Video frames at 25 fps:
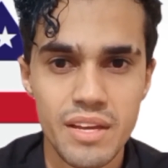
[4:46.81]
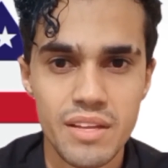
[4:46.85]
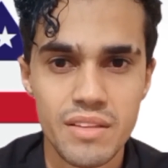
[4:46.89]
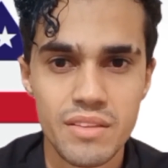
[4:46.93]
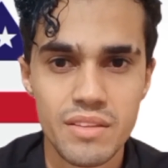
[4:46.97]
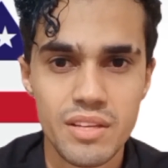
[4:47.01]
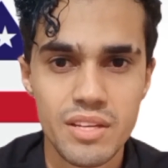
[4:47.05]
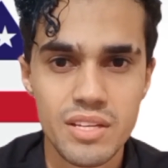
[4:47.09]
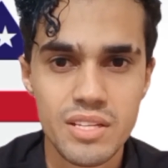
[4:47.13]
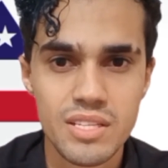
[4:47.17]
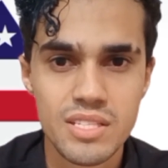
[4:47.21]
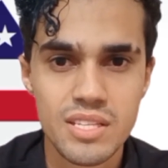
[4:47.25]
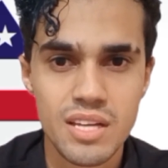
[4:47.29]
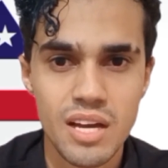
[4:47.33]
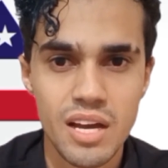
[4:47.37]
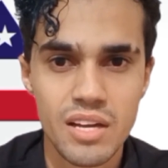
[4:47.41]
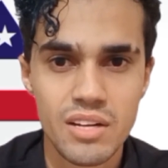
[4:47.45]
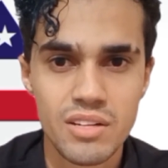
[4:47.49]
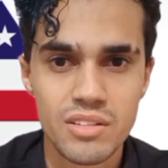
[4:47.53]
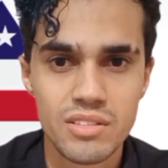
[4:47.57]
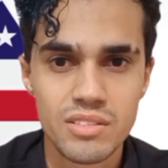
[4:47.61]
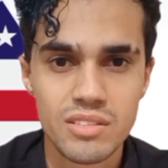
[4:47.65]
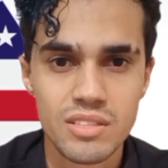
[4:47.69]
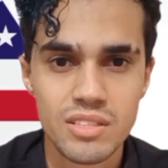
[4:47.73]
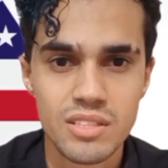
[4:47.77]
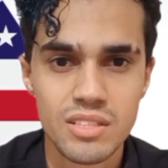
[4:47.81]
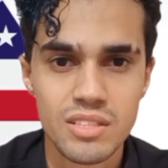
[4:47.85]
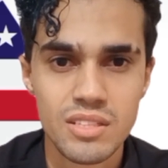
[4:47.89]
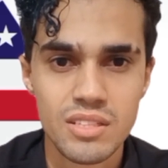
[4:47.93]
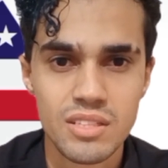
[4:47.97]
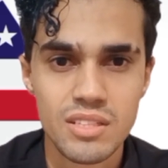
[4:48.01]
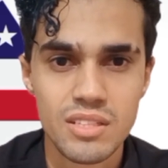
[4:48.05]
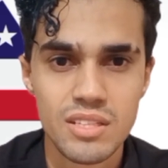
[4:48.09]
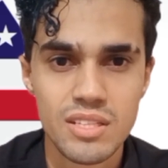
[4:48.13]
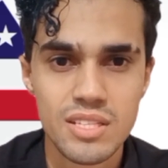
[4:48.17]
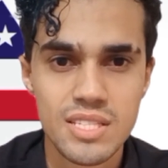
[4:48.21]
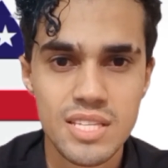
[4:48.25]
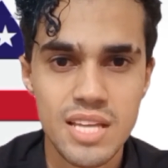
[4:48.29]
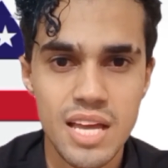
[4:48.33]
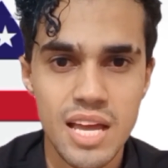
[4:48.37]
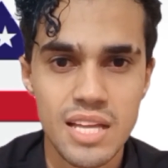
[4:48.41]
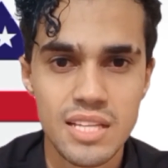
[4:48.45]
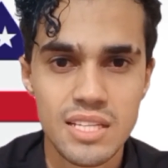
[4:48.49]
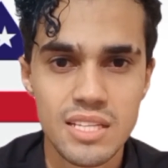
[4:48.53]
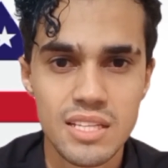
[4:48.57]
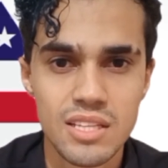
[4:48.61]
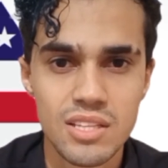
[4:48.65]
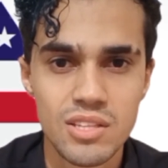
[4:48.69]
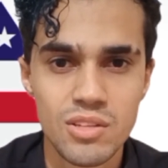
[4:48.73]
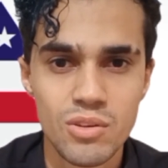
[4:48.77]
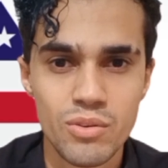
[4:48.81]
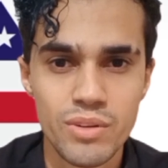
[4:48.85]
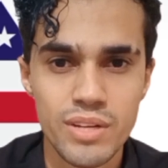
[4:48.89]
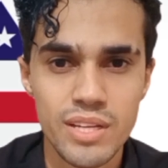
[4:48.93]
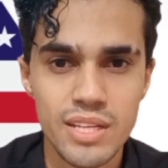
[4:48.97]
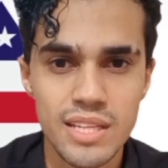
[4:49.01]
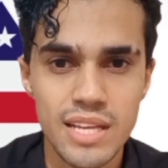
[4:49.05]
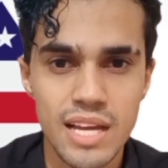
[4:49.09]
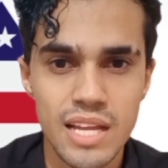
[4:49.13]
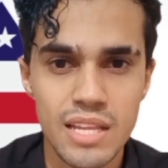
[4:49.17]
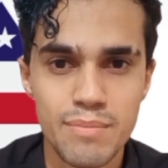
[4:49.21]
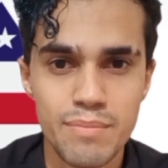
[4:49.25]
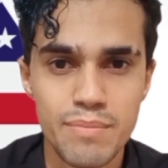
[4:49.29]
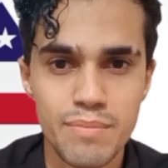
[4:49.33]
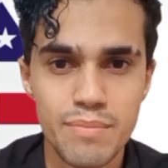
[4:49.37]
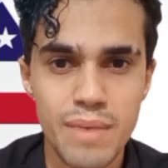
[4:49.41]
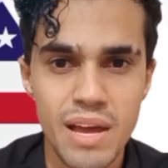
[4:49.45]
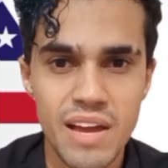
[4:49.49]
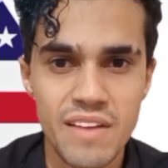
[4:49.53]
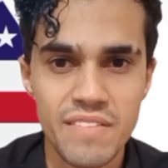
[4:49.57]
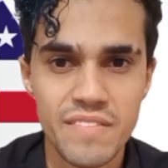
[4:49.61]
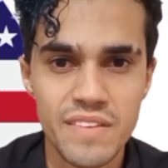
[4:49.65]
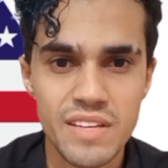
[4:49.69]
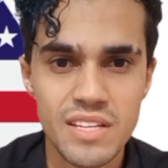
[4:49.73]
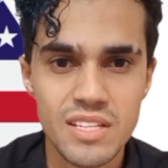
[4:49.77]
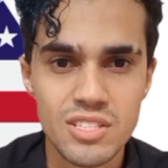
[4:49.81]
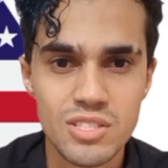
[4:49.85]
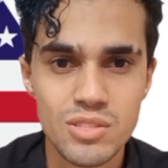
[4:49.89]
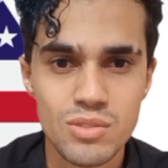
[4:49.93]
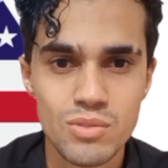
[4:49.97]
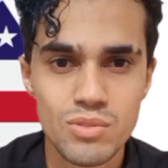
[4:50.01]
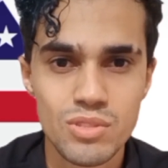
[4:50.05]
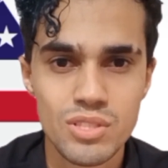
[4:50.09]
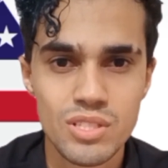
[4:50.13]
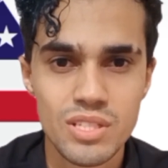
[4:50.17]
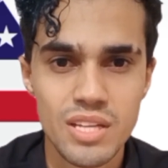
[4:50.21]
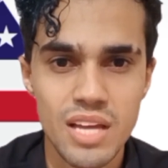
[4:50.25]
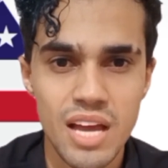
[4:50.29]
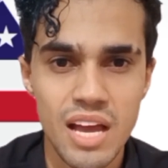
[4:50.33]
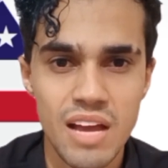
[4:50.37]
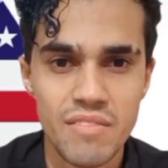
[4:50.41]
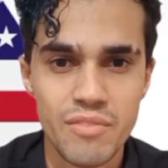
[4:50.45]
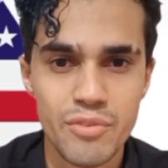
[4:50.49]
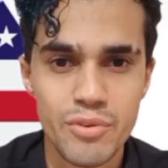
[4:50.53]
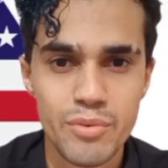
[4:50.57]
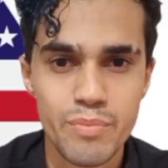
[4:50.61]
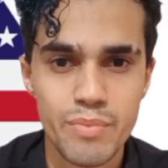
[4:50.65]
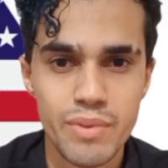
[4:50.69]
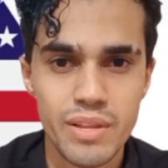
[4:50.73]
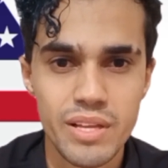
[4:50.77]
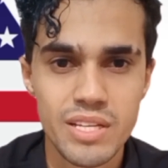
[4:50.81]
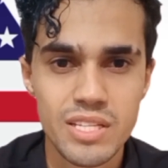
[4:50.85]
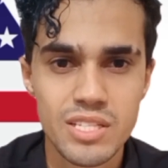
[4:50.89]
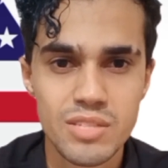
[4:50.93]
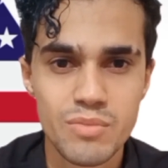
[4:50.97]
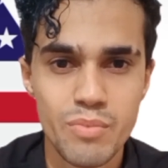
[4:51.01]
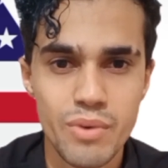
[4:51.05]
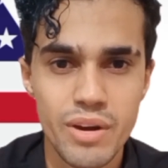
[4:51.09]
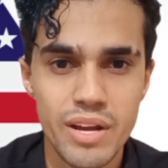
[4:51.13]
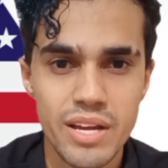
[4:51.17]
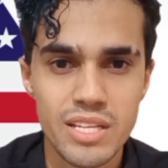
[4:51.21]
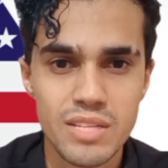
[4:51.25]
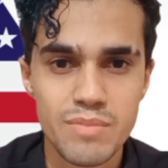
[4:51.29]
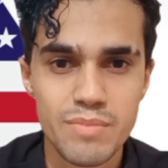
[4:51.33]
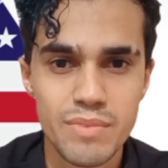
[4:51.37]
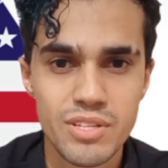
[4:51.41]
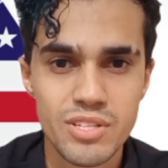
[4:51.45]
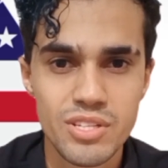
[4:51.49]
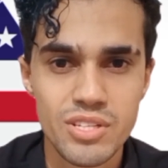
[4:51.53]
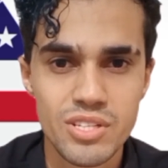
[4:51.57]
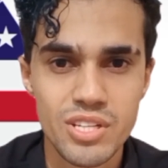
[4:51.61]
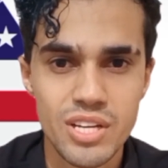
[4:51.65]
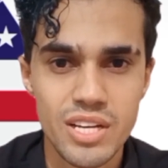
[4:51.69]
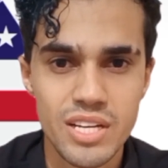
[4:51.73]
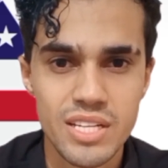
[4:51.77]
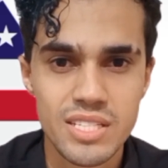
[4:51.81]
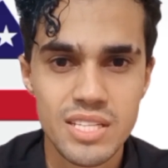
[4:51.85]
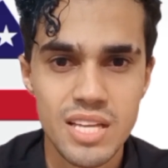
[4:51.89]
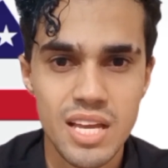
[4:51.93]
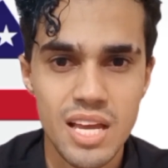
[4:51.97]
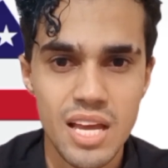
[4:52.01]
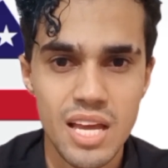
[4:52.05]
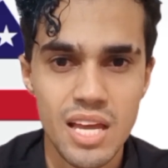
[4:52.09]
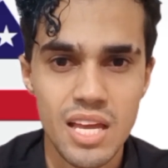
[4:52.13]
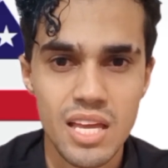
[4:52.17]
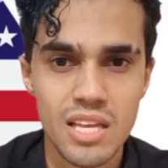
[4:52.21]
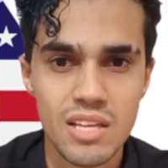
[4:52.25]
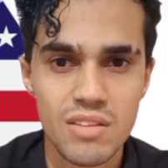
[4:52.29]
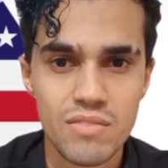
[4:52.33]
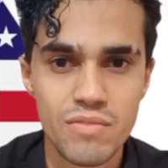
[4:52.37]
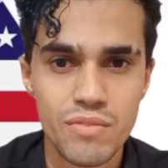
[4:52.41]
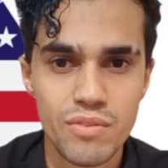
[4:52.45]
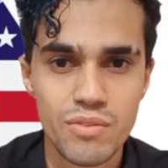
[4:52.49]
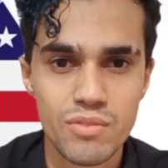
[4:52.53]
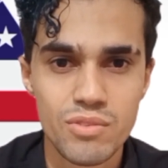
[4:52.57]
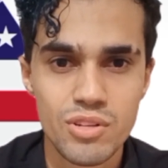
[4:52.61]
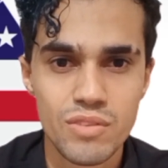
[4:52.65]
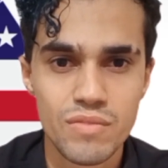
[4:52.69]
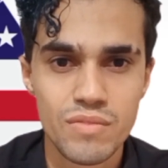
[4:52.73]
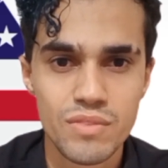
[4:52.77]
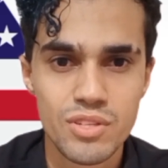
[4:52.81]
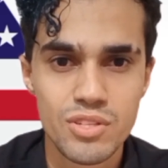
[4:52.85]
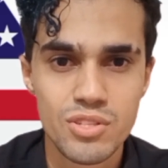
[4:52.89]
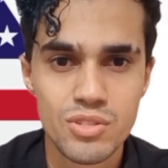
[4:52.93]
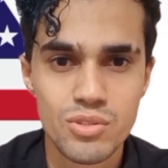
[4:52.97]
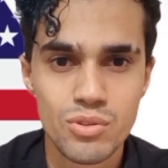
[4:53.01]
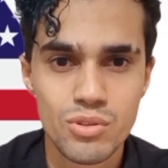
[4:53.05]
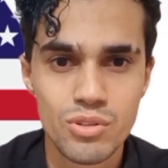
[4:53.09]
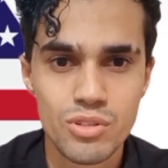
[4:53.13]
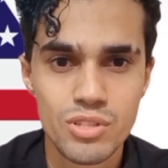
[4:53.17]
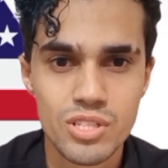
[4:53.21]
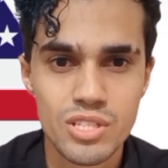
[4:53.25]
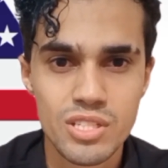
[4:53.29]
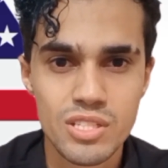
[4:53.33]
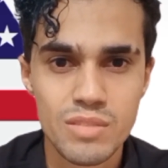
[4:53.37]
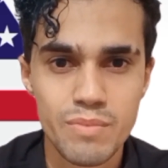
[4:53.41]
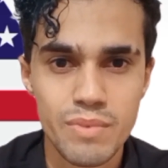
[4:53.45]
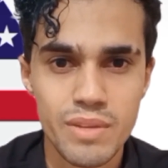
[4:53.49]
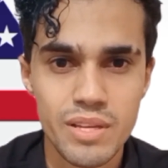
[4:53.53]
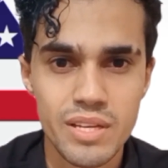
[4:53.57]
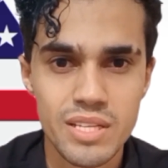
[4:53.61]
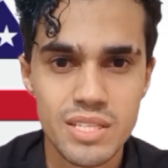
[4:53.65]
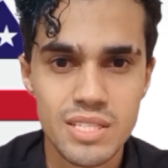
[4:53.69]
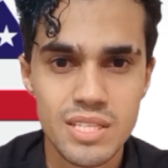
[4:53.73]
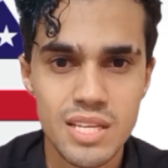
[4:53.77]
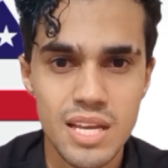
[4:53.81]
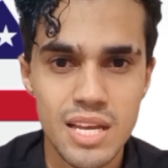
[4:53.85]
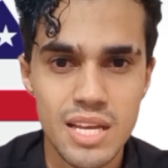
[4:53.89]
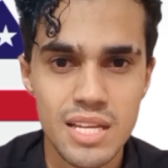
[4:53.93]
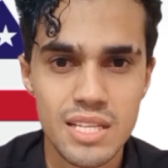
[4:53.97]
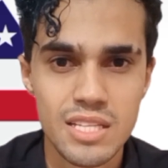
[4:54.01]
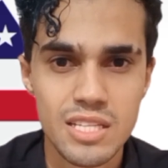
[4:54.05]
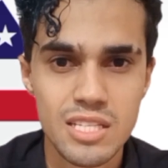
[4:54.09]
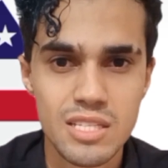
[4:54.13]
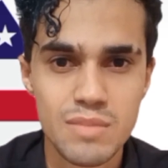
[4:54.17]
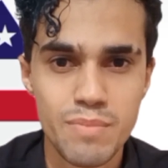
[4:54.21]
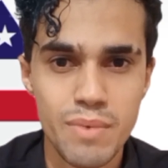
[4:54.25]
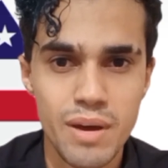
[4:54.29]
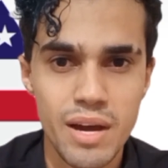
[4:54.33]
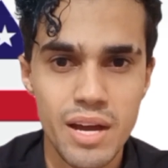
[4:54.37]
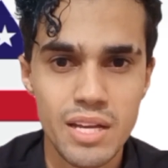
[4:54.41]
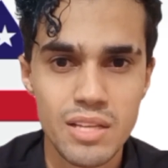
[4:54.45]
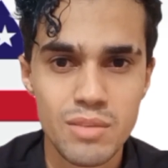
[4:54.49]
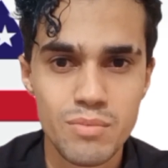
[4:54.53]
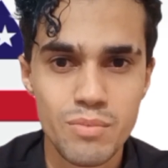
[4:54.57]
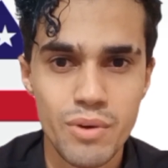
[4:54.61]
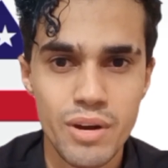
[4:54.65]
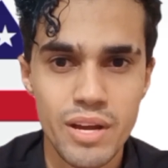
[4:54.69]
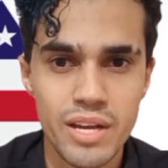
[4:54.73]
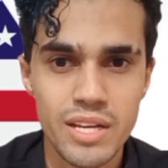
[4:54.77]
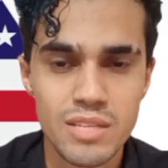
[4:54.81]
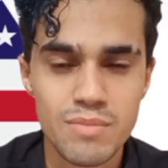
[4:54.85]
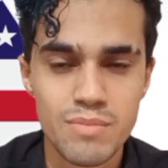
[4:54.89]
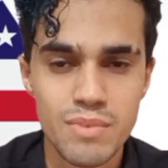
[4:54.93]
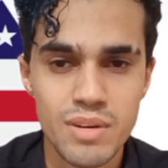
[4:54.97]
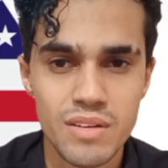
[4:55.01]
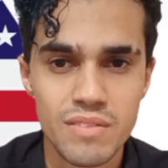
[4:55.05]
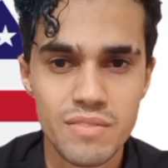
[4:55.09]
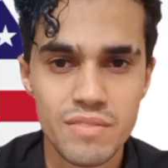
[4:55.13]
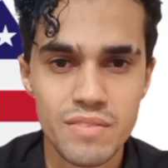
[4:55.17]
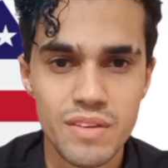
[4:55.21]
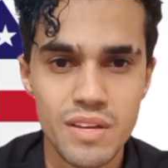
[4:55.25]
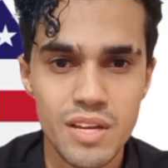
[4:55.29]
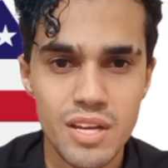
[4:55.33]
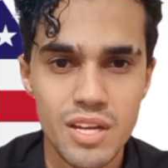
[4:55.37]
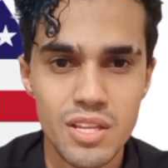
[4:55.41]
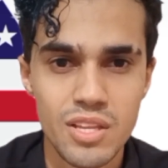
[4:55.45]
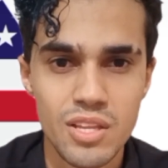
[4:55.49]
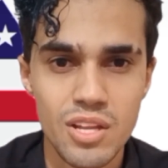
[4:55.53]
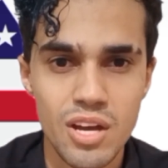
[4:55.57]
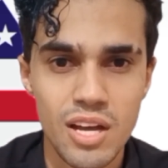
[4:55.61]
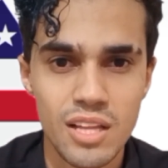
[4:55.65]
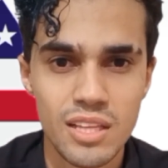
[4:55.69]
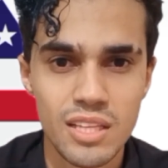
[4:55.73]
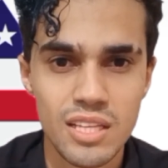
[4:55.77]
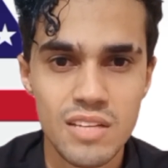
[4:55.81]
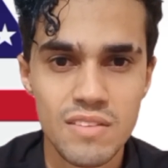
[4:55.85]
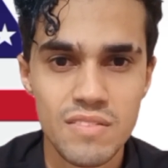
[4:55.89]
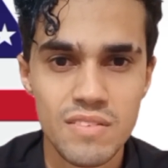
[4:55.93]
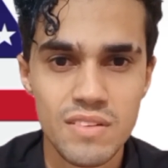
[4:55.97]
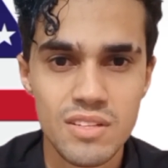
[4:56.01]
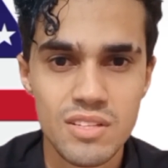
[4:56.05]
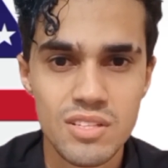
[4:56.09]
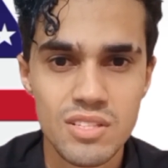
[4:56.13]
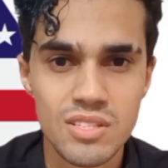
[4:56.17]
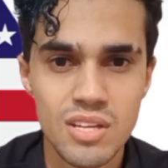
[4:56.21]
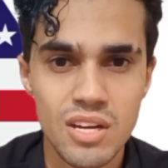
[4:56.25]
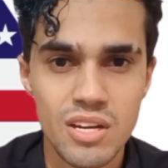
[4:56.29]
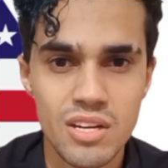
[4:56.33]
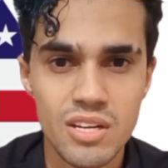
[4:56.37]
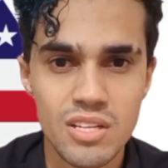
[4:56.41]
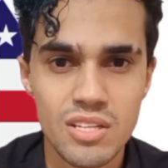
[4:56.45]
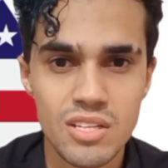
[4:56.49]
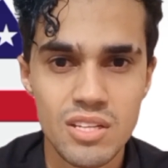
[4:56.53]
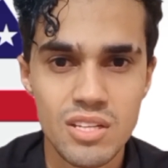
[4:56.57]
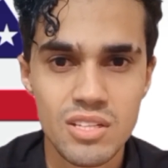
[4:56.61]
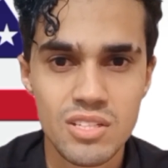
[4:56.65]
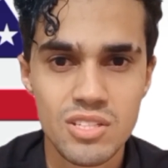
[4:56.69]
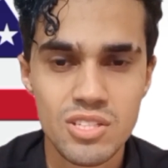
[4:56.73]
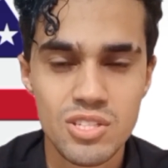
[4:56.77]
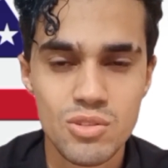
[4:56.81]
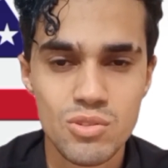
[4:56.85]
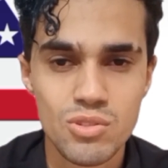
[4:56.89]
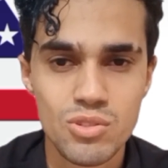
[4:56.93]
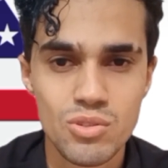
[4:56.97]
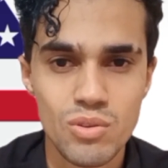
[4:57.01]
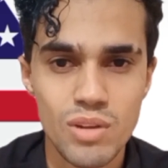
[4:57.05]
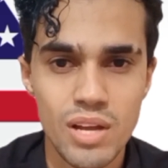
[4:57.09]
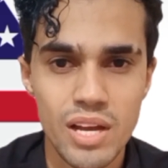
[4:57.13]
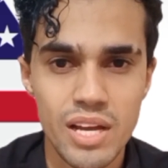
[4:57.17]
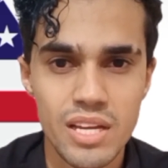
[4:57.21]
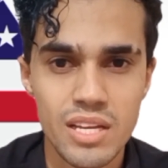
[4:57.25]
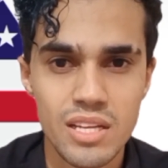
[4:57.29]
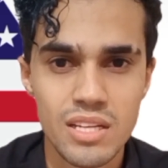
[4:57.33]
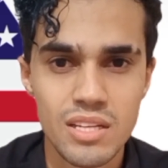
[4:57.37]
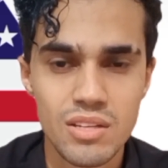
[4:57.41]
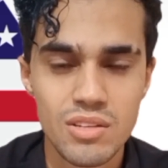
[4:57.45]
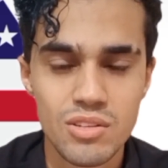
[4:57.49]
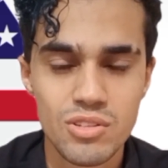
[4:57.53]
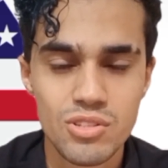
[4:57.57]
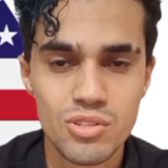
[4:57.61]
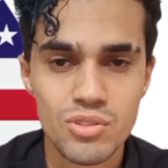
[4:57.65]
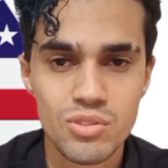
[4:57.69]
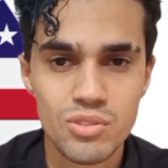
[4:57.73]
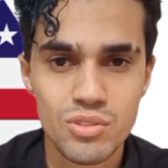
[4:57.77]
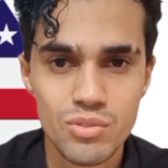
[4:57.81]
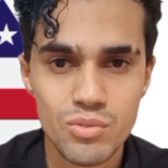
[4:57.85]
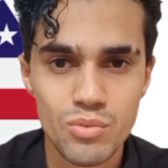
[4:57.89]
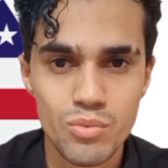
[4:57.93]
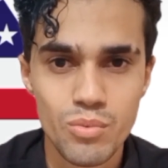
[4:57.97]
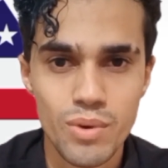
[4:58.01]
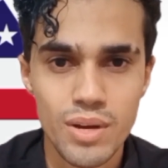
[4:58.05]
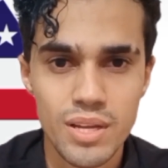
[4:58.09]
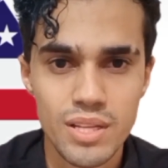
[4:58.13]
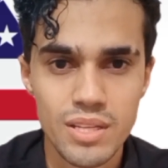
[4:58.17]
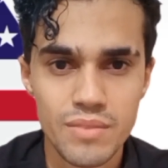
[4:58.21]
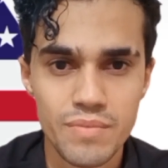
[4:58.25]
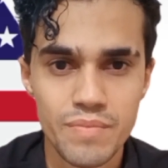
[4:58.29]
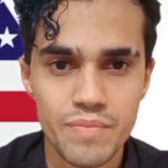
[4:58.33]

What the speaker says: The insider said, noting that bathing suits have replaced Pride merchandise in front of the store displays despite Pride Month not even starting until June 1.